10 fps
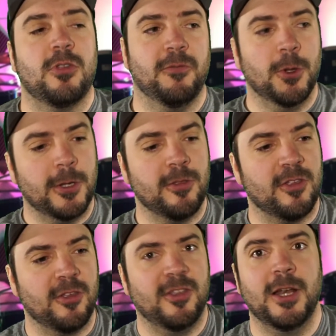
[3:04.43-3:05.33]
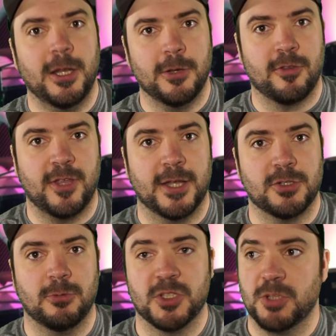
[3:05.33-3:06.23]
If you're consistent on your
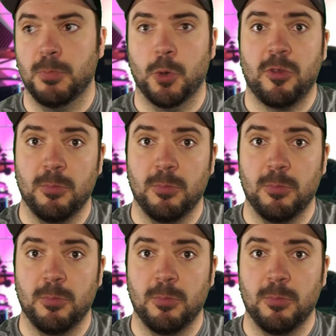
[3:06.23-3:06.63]
schedule, which most